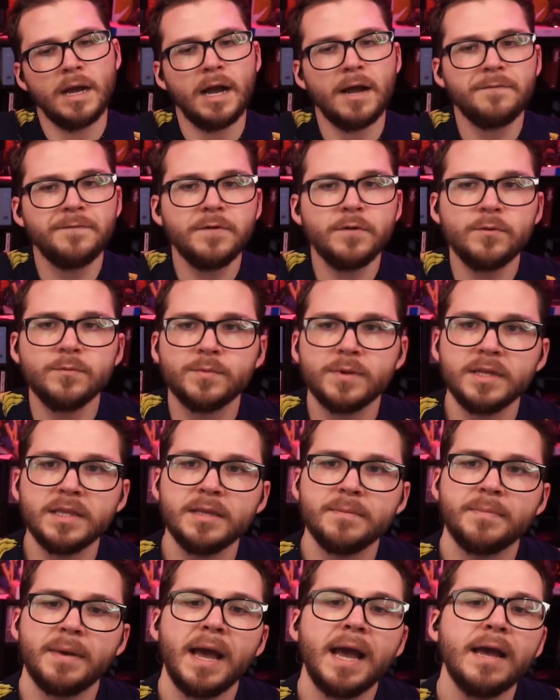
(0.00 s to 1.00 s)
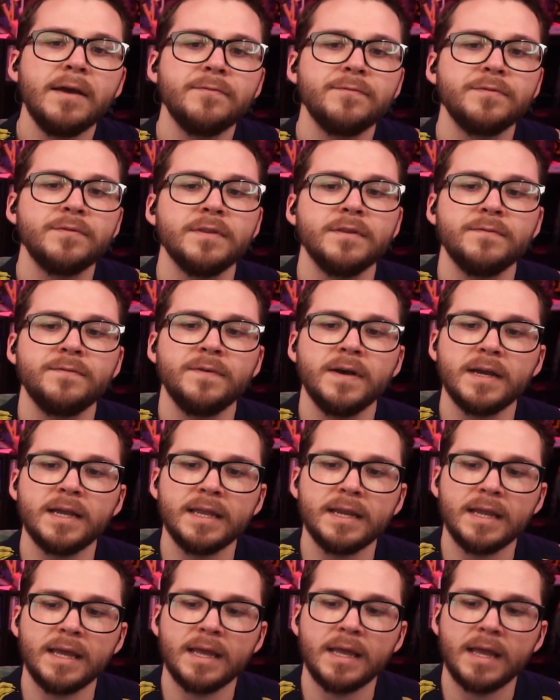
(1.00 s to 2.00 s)
I feel really bad for the
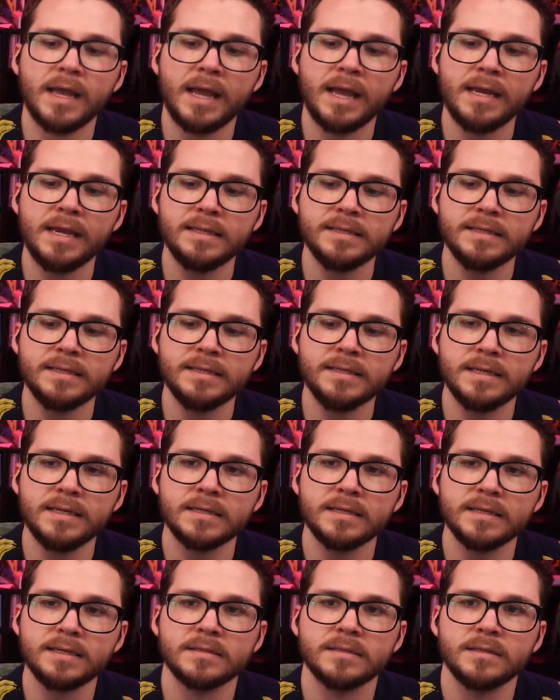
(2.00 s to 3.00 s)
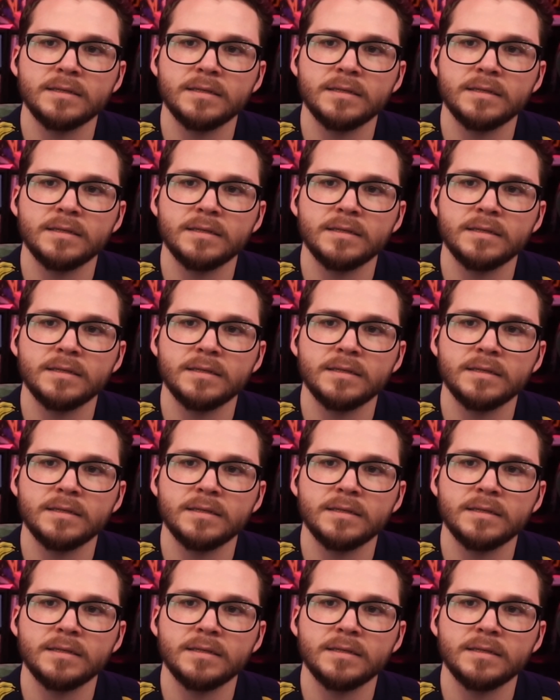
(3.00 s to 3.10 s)
fucking 86, you